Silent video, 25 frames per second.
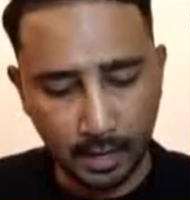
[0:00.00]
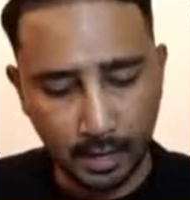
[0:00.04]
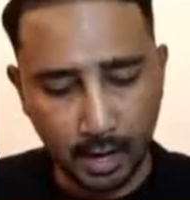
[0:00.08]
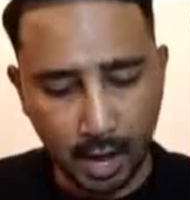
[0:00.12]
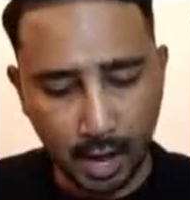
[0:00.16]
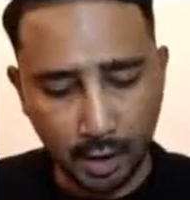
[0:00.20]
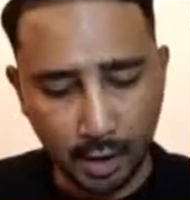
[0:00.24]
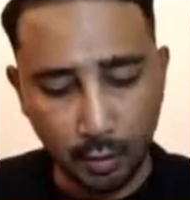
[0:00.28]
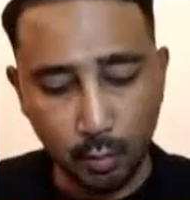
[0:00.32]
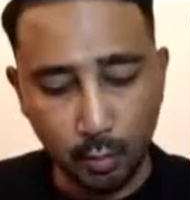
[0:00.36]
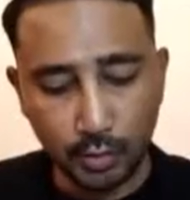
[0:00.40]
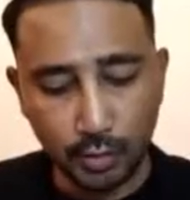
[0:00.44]

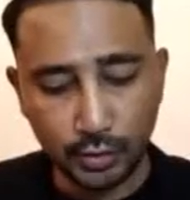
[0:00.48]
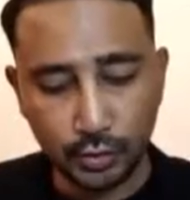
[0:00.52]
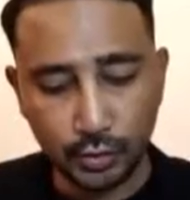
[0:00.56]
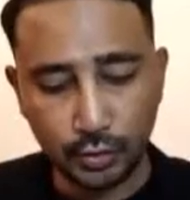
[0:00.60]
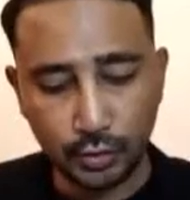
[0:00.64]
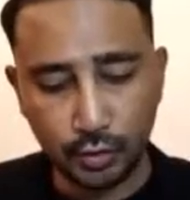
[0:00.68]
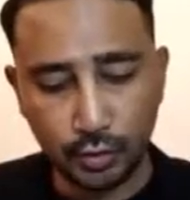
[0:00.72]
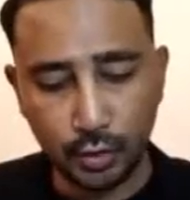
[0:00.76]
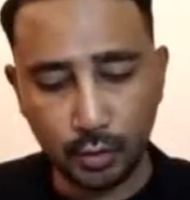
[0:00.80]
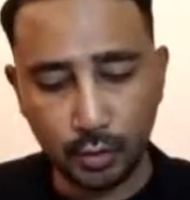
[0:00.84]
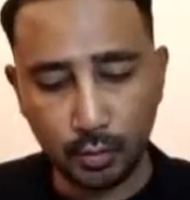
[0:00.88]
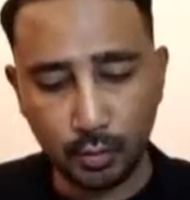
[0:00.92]
Karen wants
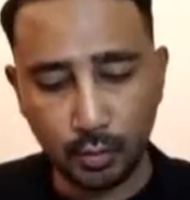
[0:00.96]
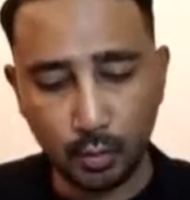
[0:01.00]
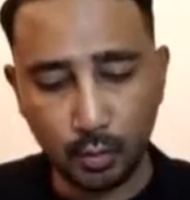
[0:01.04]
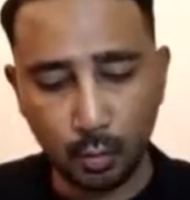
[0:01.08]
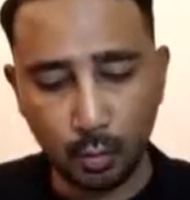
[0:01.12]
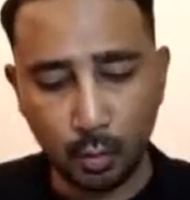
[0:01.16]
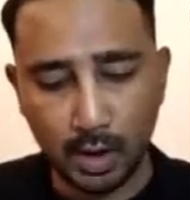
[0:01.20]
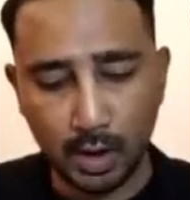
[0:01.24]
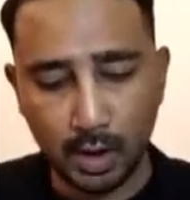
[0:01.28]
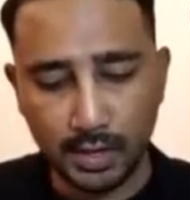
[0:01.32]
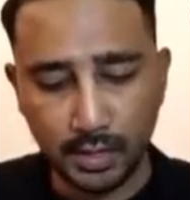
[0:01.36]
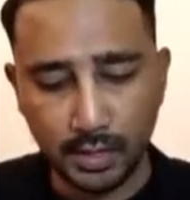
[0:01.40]
to know
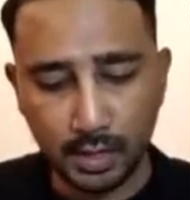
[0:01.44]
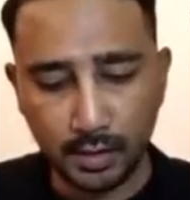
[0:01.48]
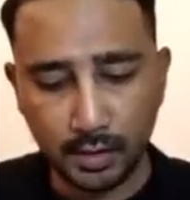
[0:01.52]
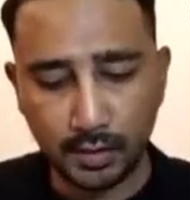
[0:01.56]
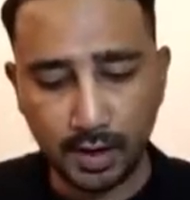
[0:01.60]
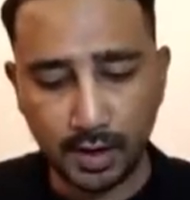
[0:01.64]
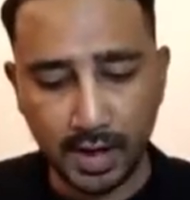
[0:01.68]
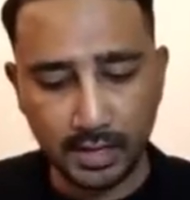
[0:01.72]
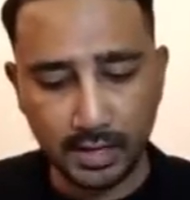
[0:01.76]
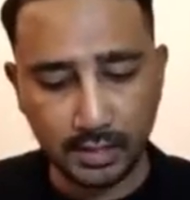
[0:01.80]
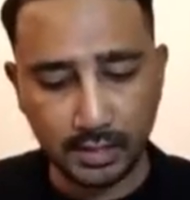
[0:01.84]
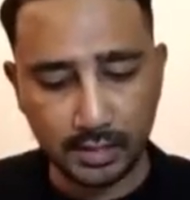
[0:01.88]
what her
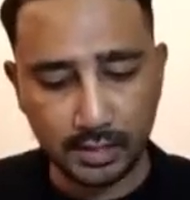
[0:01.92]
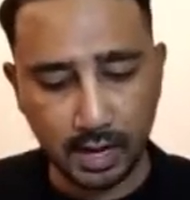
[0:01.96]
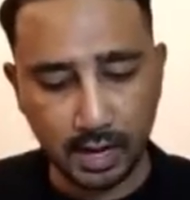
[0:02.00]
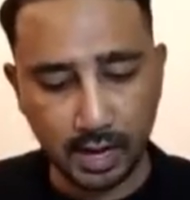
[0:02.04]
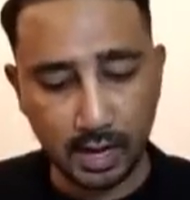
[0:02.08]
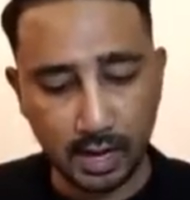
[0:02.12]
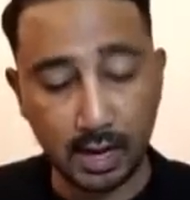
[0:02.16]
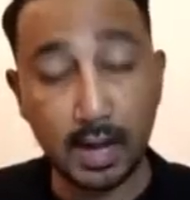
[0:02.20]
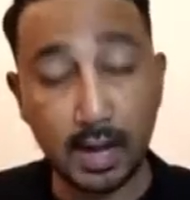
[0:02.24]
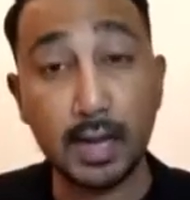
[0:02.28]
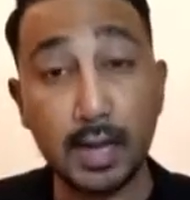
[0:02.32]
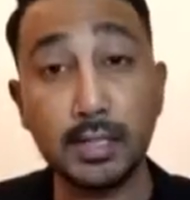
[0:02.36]
rights
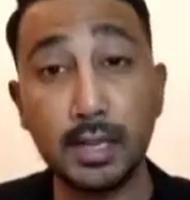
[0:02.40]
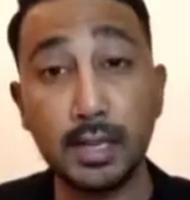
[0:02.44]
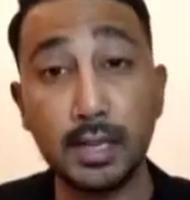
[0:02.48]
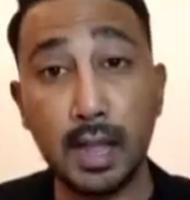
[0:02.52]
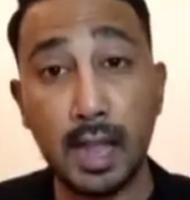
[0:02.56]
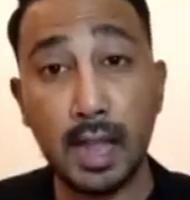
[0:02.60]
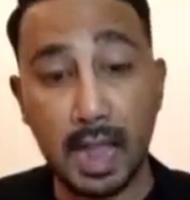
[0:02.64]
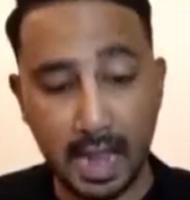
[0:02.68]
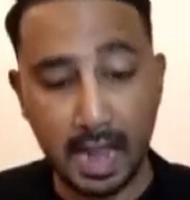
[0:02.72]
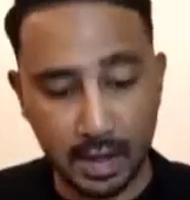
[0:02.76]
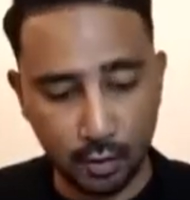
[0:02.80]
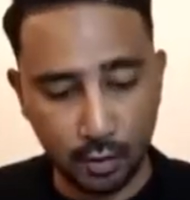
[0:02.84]
are as a
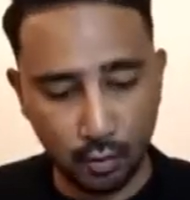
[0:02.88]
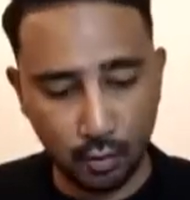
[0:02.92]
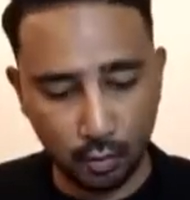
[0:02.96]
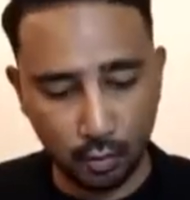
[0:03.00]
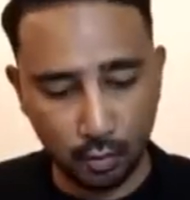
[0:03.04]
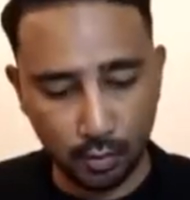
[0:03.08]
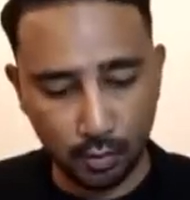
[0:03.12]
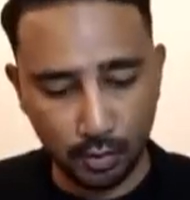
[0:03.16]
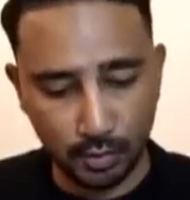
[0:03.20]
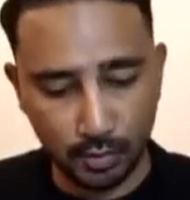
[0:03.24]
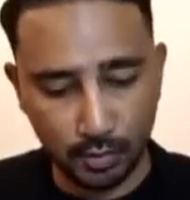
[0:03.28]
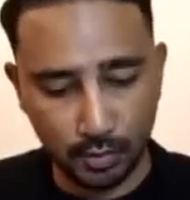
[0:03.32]

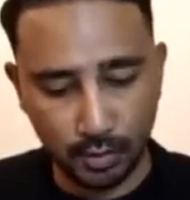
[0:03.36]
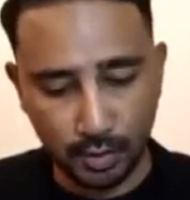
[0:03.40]
landlord.